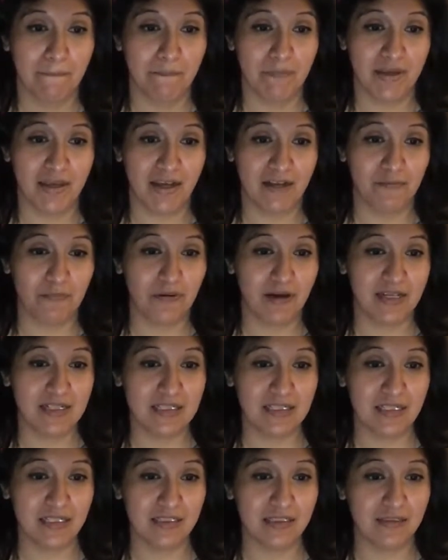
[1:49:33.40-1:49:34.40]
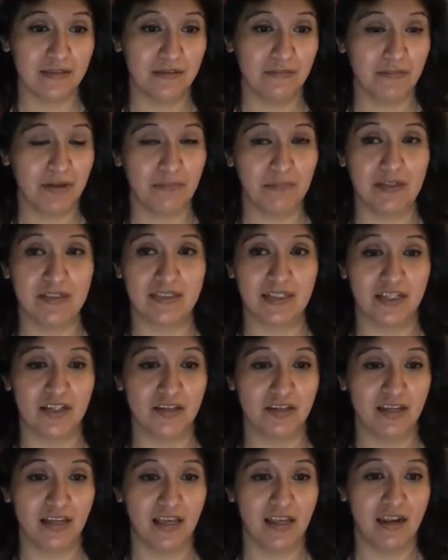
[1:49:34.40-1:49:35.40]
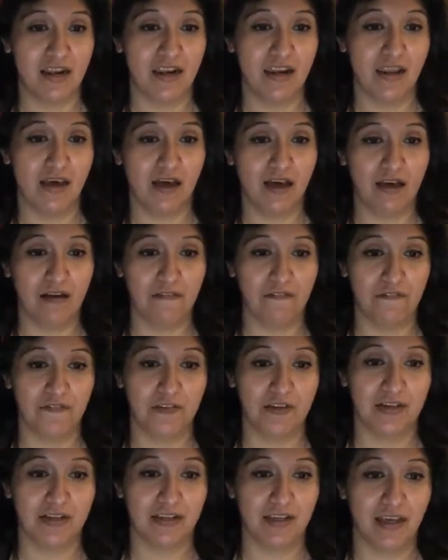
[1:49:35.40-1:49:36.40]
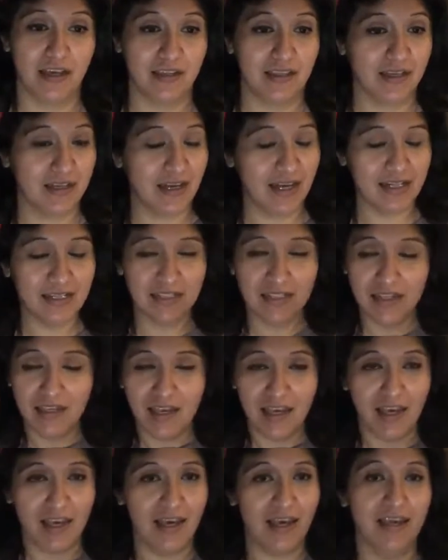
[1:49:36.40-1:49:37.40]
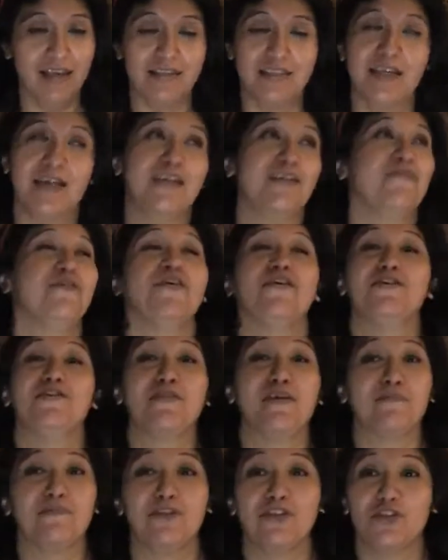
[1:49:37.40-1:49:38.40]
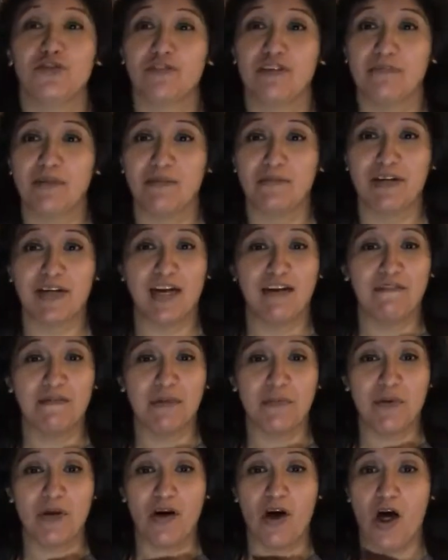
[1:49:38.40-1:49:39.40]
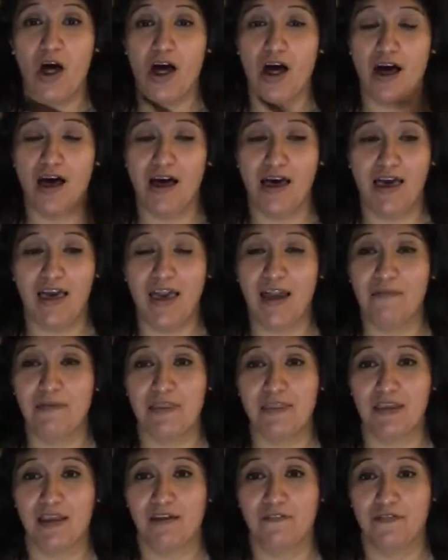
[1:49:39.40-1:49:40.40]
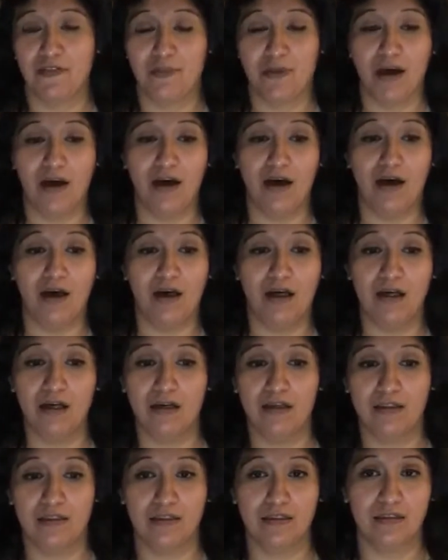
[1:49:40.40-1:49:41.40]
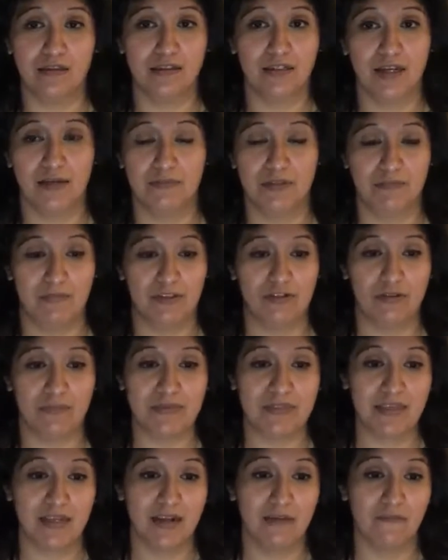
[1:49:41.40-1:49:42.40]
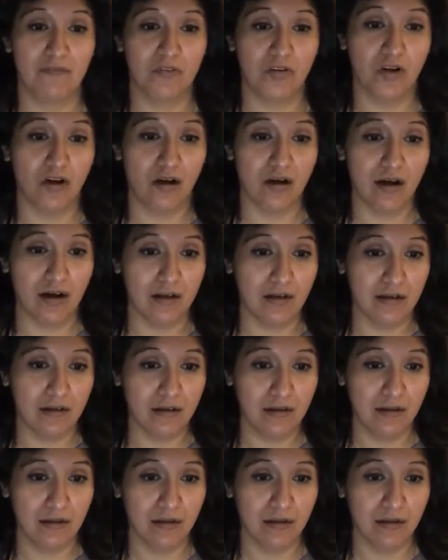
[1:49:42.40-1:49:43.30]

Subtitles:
But yeah, priceless memories that you cannot forget. Like even though I do have a Dory memory, I remember everything from all of the times on the trips that I've gone.